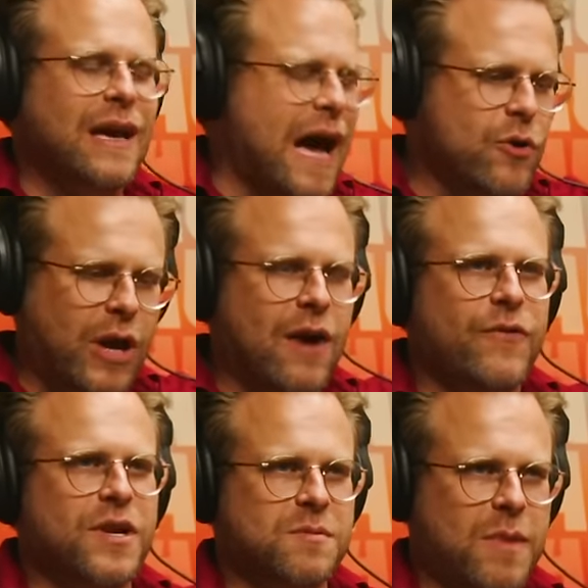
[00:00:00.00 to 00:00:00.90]
I don't care if
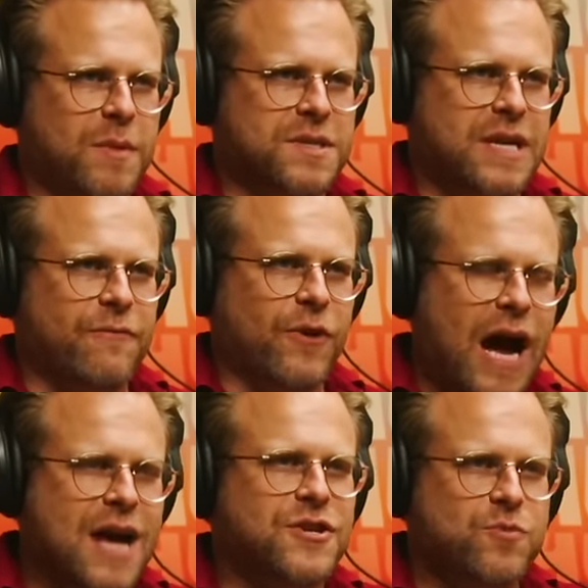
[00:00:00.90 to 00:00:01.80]
it doesn't make me safer.
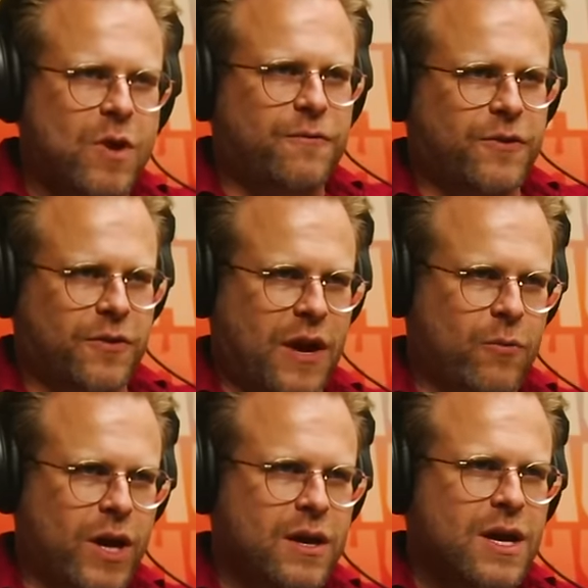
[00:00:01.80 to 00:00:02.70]
I just want to feel that
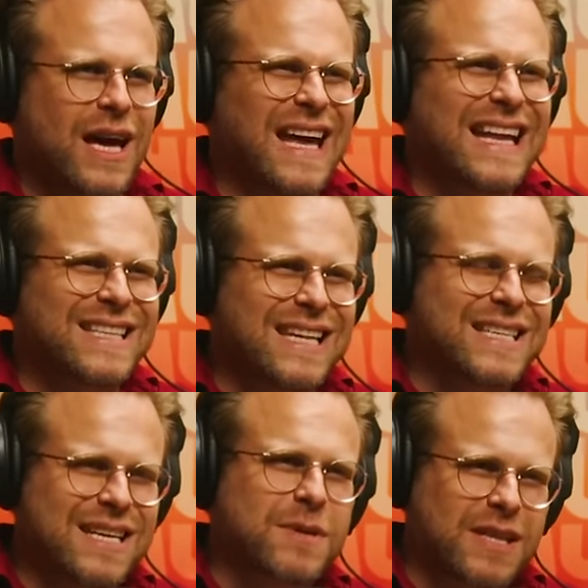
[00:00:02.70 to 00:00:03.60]
way. It,
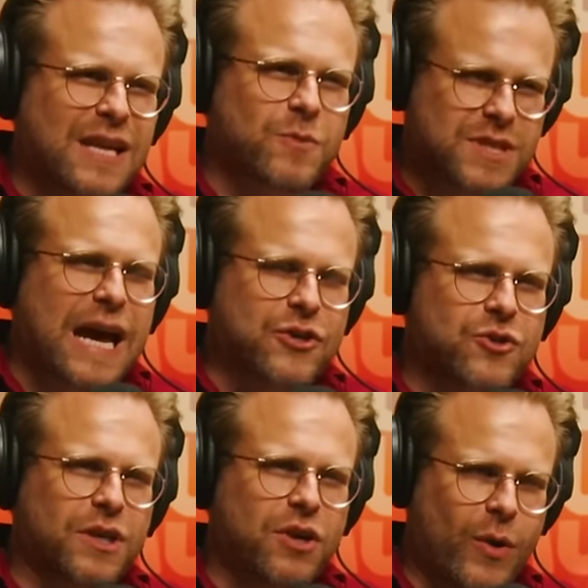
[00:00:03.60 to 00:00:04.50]
it seems like that's what's
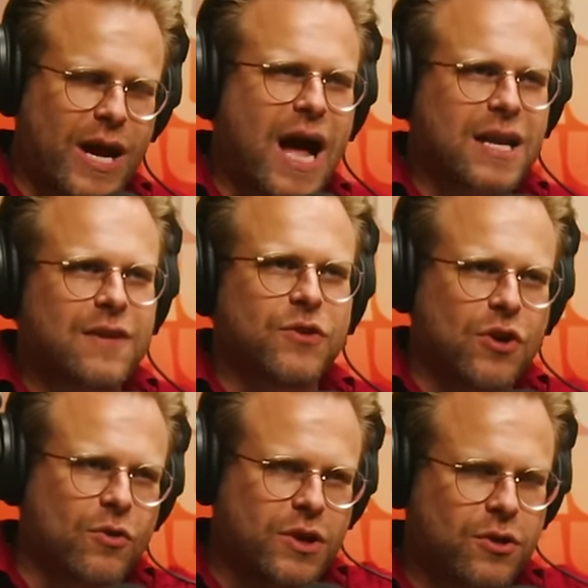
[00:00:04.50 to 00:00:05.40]
actually going on, even
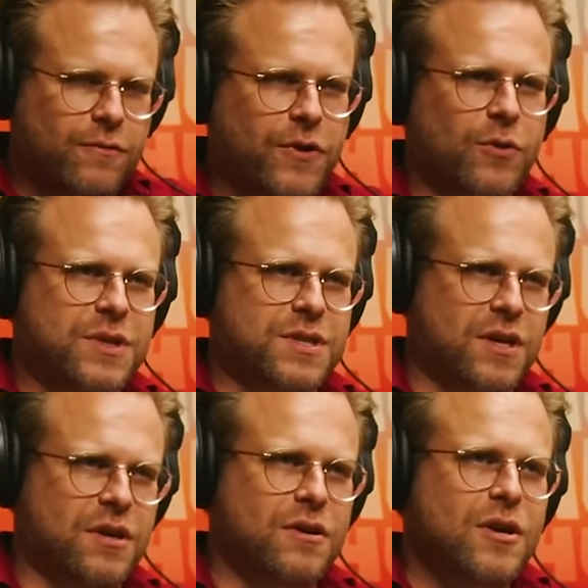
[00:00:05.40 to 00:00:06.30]
though, in your view, it's
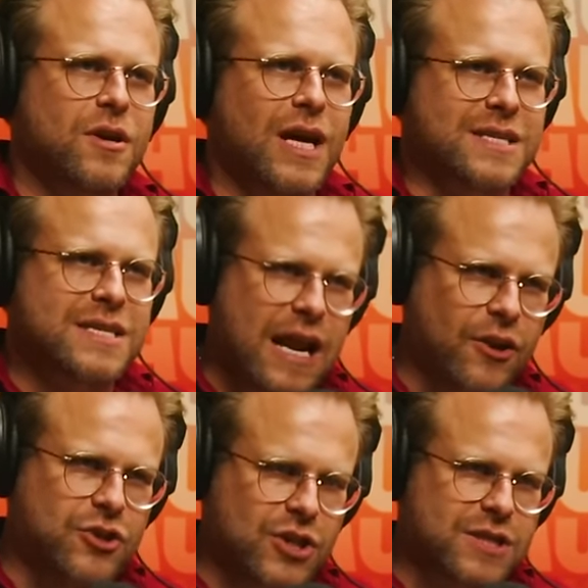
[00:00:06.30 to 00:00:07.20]
a, it's not a
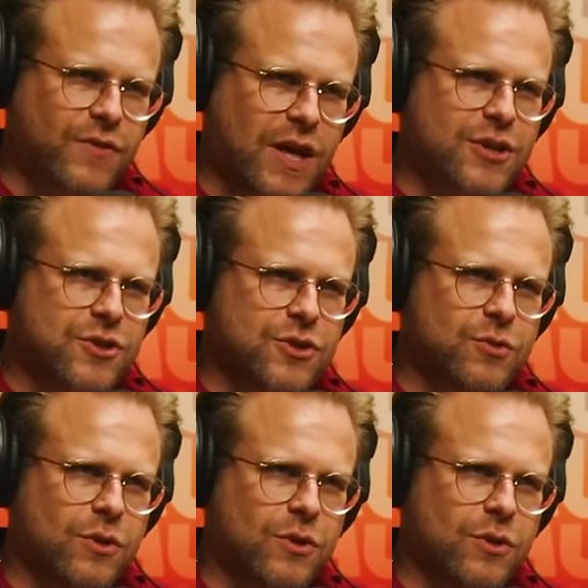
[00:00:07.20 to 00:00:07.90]
good justification. Do you